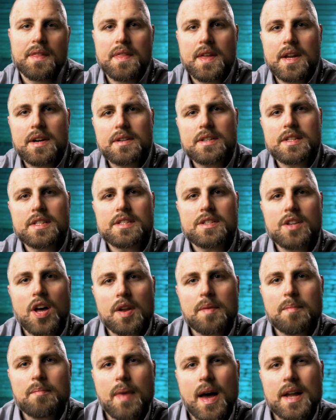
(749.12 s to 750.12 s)
There is
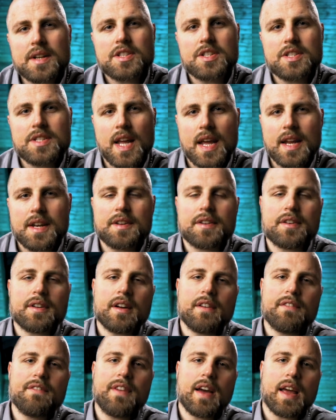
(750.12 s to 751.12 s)
not much data
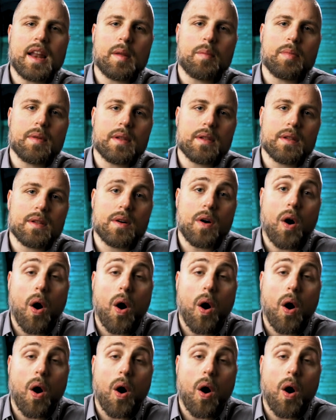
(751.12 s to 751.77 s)
available.